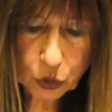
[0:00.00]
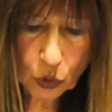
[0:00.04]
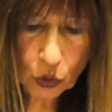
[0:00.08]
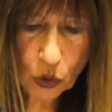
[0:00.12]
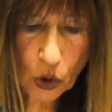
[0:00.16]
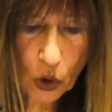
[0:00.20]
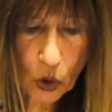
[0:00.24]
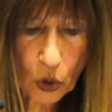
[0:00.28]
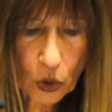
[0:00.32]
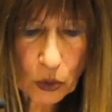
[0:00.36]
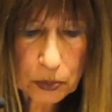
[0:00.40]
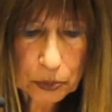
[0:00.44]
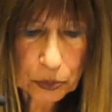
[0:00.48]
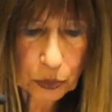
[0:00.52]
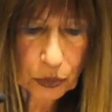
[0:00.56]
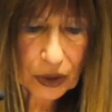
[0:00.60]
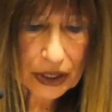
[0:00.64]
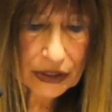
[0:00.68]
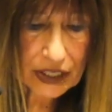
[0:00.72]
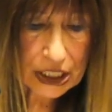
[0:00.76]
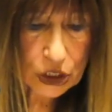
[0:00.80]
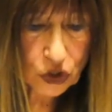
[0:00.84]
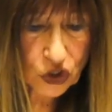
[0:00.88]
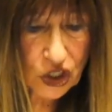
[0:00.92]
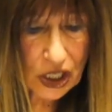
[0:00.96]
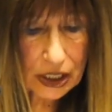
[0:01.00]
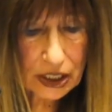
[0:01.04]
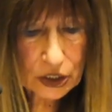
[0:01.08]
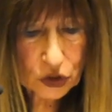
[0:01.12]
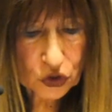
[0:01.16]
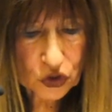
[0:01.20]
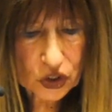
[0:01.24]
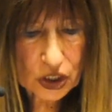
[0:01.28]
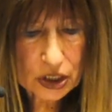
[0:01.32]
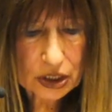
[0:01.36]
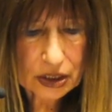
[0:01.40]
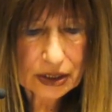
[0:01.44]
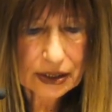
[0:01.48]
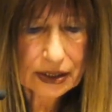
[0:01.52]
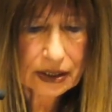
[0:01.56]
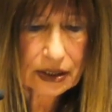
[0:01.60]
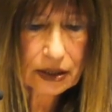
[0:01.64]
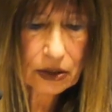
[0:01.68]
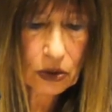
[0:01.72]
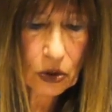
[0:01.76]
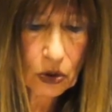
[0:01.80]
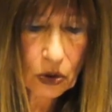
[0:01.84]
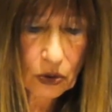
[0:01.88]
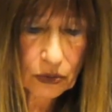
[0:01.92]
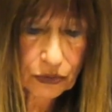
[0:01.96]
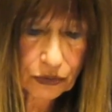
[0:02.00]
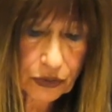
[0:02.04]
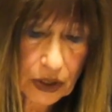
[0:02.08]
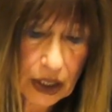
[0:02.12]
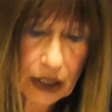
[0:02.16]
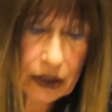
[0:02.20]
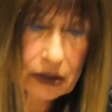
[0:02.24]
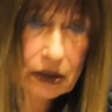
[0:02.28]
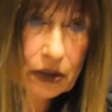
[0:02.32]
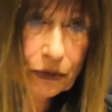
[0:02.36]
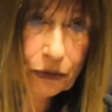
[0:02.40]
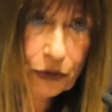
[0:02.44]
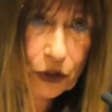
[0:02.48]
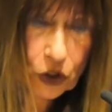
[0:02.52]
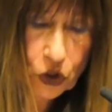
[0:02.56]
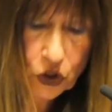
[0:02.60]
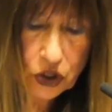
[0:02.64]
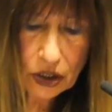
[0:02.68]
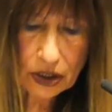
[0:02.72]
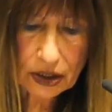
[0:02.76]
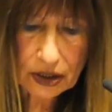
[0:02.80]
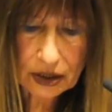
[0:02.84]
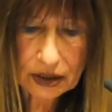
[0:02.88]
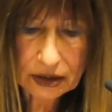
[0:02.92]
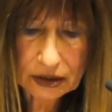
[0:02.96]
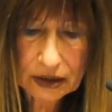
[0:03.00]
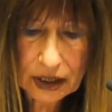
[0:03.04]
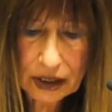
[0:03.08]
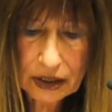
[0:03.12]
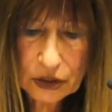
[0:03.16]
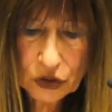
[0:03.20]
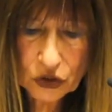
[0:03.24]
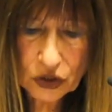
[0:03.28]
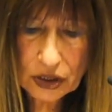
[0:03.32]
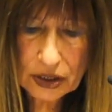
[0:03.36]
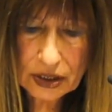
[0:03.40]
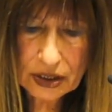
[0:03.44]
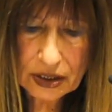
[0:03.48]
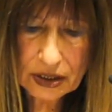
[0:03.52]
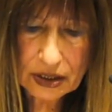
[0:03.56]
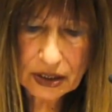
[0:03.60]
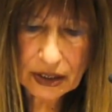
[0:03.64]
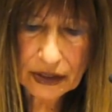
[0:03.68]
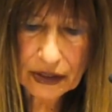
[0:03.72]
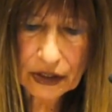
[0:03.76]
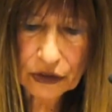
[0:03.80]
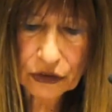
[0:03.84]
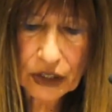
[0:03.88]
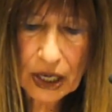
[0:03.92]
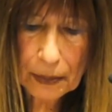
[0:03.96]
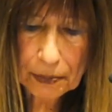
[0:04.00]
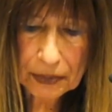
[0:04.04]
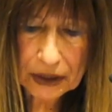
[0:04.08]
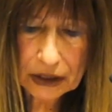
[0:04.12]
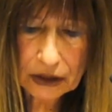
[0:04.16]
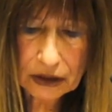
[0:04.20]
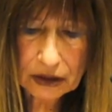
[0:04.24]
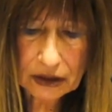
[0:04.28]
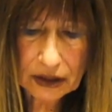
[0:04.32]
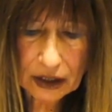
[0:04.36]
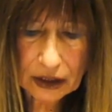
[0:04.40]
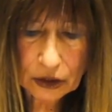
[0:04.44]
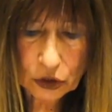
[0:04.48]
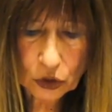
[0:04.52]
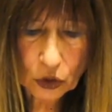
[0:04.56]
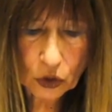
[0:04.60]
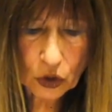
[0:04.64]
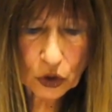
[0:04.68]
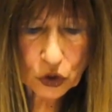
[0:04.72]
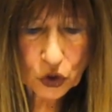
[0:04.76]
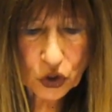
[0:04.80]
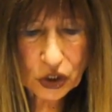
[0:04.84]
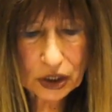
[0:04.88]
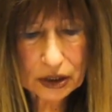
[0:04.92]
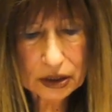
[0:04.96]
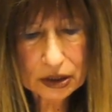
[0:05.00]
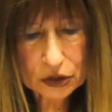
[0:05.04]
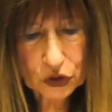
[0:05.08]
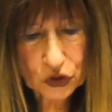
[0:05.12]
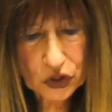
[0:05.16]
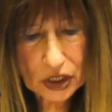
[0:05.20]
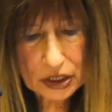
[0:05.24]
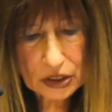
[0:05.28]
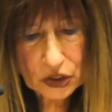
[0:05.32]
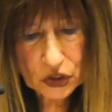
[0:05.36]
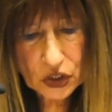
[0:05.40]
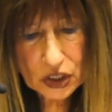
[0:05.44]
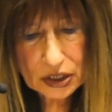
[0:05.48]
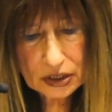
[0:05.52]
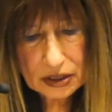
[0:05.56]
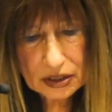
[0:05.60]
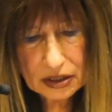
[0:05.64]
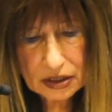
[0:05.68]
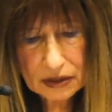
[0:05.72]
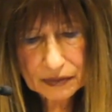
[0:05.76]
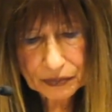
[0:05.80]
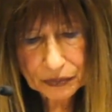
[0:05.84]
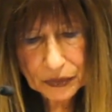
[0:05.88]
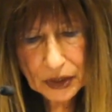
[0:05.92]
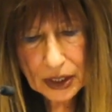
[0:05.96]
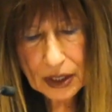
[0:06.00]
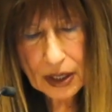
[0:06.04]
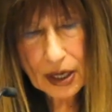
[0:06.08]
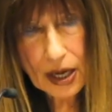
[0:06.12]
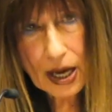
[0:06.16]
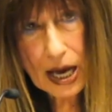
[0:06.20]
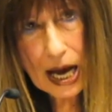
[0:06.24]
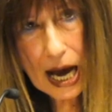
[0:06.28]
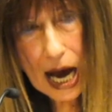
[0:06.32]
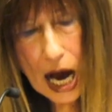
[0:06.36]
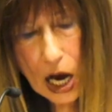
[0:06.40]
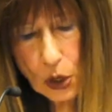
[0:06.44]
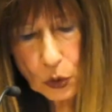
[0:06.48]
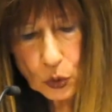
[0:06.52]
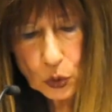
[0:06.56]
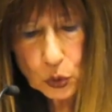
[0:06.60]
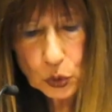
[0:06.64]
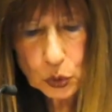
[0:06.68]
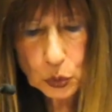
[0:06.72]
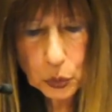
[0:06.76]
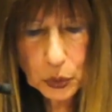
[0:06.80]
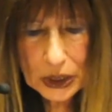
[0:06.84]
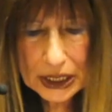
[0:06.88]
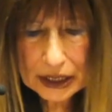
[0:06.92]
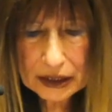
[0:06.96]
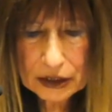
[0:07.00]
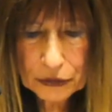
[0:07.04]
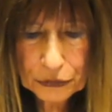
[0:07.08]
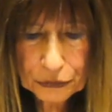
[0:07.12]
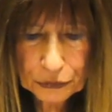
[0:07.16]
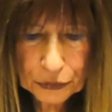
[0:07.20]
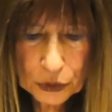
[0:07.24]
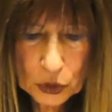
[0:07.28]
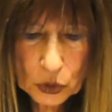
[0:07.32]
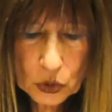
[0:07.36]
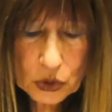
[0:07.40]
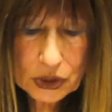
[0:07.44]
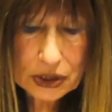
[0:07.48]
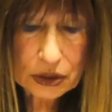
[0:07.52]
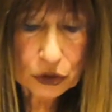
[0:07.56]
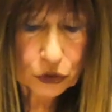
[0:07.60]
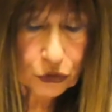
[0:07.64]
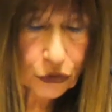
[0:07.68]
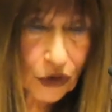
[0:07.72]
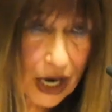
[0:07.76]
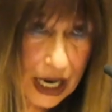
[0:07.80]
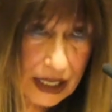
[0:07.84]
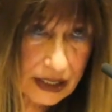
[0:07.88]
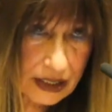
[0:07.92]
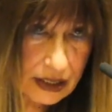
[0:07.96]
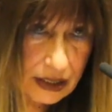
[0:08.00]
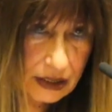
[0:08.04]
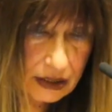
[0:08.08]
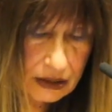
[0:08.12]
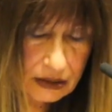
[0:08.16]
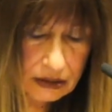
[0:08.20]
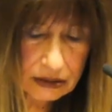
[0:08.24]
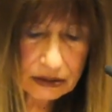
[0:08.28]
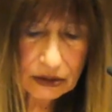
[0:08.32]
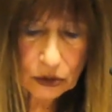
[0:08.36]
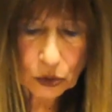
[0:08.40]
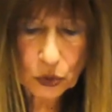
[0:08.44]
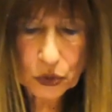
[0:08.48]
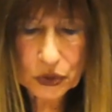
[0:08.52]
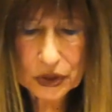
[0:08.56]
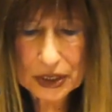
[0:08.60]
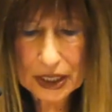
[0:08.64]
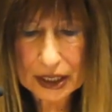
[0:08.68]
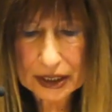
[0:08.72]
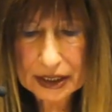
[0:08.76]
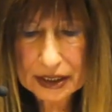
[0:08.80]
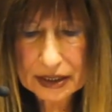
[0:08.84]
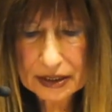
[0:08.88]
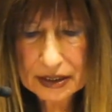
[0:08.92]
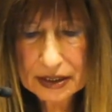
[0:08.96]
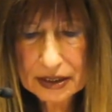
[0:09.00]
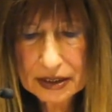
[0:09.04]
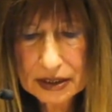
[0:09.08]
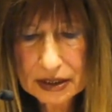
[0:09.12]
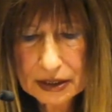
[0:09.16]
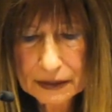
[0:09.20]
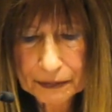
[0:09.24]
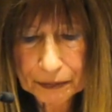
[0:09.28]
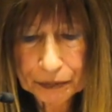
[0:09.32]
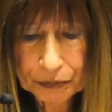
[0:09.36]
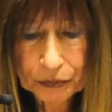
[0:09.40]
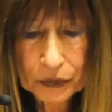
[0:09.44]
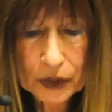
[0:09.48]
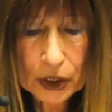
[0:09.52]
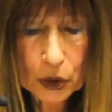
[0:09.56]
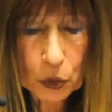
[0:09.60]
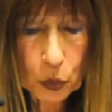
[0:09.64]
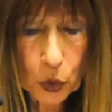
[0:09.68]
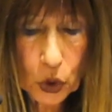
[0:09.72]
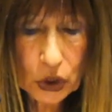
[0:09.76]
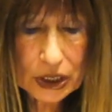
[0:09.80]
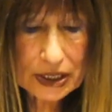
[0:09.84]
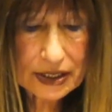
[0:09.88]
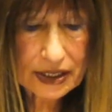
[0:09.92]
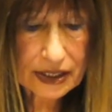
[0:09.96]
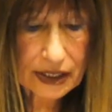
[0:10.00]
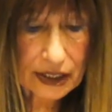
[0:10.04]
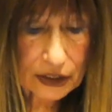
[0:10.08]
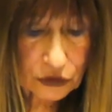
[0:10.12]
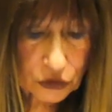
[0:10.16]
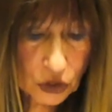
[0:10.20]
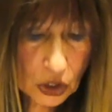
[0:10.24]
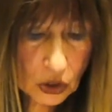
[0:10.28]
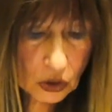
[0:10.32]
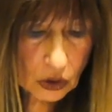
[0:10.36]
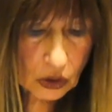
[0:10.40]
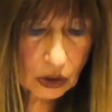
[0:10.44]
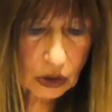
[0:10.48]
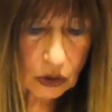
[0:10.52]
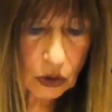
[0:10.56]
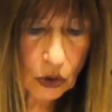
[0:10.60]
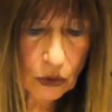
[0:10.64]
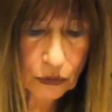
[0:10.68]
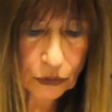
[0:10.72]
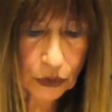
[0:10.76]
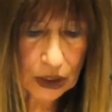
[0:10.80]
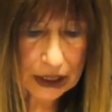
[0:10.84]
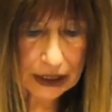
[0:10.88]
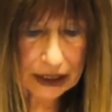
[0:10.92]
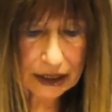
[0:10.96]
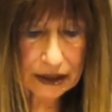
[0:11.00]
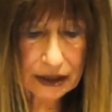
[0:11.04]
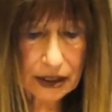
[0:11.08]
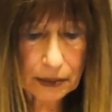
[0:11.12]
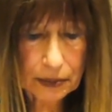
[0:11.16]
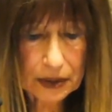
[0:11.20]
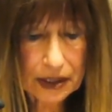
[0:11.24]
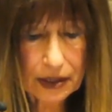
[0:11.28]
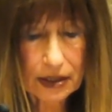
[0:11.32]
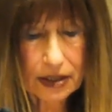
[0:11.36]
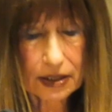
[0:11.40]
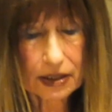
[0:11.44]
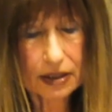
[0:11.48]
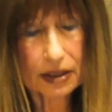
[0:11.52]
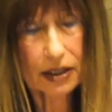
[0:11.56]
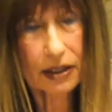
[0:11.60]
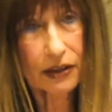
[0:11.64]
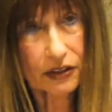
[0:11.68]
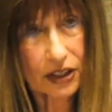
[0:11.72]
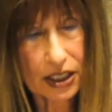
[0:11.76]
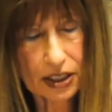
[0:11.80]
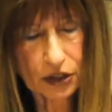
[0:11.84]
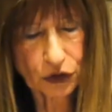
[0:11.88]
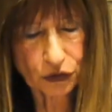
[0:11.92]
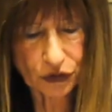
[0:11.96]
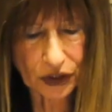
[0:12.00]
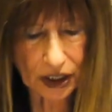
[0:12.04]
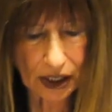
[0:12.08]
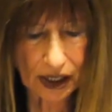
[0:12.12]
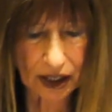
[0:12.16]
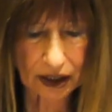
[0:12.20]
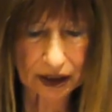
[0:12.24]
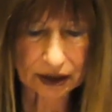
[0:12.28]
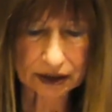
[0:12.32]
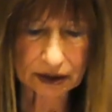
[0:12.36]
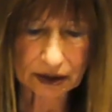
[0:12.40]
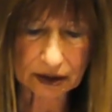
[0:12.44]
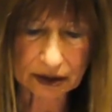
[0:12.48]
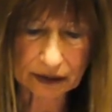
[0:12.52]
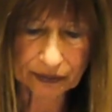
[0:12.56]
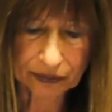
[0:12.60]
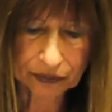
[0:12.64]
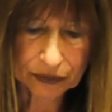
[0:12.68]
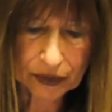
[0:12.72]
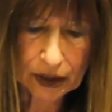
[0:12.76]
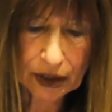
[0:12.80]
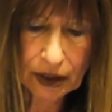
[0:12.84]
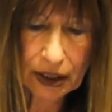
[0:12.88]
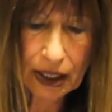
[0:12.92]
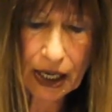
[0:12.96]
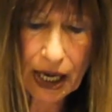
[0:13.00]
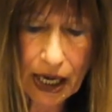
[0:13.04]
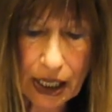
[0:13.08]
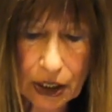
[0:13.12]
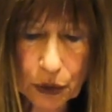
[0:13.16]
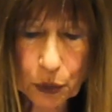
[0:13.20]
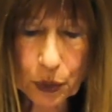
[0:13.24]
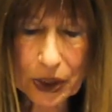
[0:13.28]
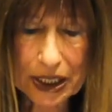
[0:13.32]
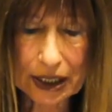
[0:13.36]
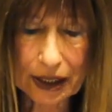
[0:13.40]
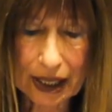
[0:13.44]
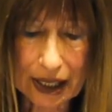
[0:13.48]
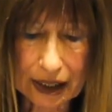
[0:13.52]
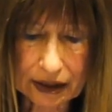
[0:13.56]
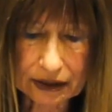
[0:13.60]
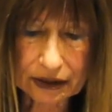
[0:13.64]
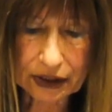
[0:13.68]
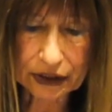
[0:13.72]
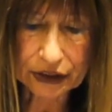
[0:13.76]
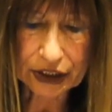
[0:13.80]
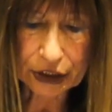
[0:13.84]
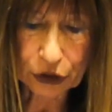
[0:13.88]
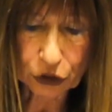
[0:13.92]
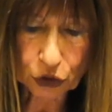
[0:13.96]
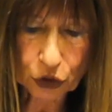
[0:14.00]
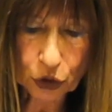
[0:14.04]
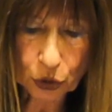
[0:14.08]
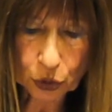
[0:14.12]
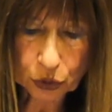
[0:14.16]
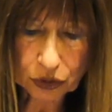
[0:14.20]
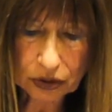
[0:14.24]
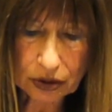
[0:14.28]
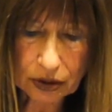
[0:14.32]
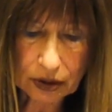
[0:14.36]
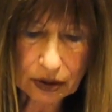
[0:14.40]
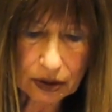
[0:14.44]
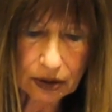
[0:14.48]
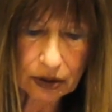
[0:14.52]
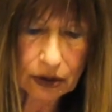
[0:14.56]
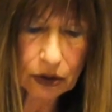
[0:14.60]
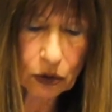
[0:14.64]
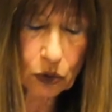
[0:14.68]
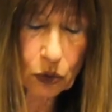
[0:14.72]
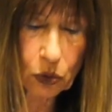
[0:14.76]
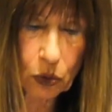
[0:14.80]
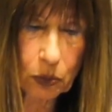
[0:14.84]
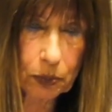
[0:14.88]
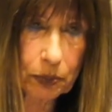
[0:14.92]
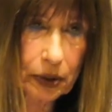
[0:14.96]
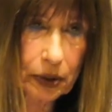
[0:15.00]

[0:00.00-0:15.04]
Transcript: to cope with the challenges of artificial intelligence and the rapid technological changes. How could we infuse trust to science? What is the role of academies in this regard? Are we under a duty to